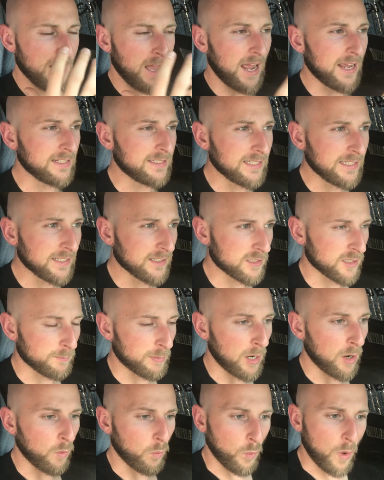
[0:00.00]
ideas
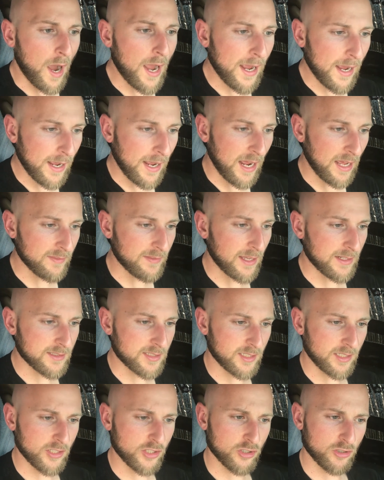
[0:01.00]
about why I had that
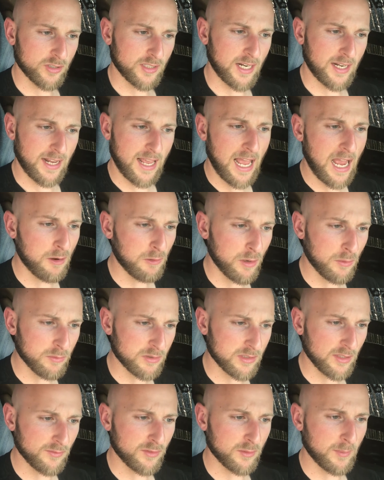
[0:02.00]
seizure and kind of how I
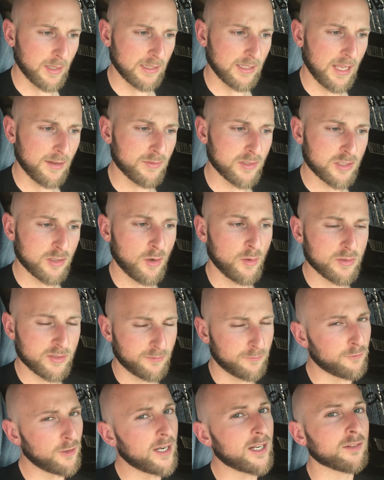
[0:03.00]
was living my life, and so I was
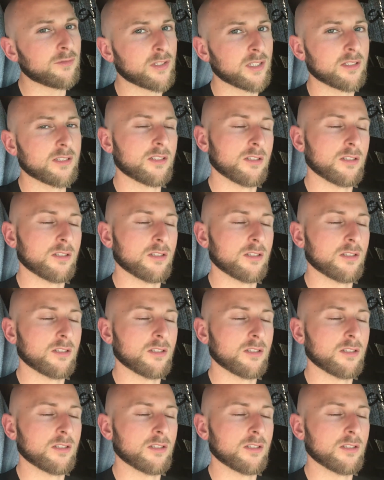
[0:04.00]
afraid of it.